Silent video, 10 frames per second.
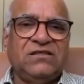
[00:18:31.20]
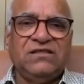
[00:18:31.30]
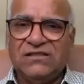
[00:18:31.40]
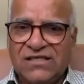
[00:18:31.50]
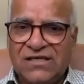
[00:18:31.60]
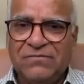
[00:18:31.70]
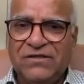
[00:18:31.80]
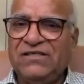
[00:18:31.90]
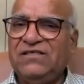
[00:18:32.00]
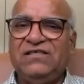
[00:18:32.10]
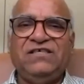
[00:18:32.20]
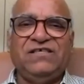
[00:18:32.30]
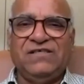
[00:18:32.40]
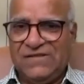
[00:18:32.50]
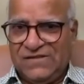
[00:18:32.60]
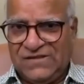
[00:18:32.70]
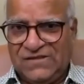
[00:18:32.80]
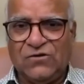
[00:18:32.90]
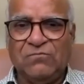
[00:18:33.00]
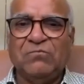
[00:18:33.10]
in the coming
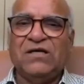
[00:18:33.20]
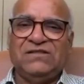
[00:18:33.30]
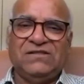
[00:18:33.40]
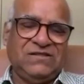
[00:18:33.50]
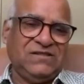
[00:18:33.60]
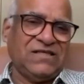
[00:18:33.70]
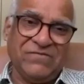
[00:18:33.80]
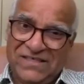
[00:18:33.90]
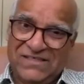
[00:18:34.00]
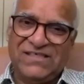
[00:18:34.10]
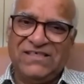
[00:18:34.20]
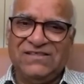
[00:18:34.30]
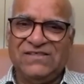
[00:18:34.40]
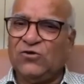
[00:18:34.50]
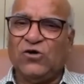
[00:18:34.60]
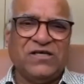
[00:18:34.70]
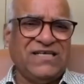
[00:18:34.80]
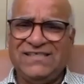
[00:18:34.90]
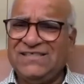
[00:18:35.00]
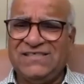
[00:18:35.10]
years or months. Having seen this
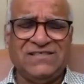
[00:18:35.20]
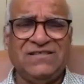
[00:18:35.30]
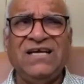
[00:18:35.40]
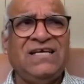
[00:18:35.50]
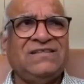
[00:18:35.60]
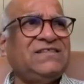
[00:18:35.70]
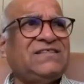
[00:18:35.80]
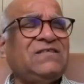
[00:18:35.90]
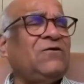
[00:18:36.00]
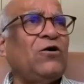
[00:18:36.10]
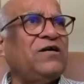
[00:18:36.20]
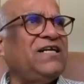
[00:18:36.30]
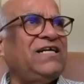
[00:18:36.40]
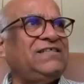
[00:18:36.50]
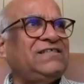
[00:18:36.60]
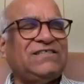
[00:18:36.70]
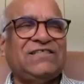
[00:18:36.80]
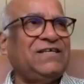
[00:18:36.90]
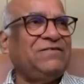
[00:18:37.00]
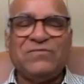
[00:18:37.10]

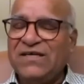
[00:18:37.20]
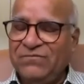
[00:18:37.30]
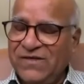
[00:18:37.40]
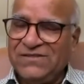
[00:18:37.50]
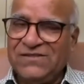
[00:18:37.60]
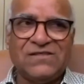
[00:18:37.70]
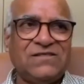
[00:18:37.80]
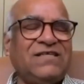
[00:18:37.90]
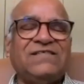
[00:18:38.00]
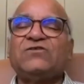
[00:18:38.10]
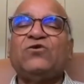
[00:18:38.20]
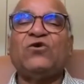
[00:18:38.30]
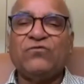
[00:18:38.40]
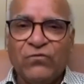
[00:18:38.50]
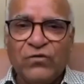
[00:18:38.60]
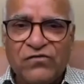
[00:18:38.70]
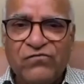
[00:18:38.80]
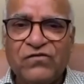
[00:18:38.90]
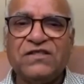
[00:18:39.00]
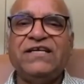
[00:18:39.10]
organization, I'm convinced, does not work
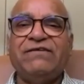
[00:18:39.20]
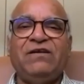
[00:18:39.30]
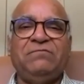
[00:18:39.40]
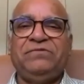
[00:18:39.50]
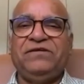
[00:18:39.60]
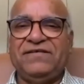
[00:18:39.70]
for the developing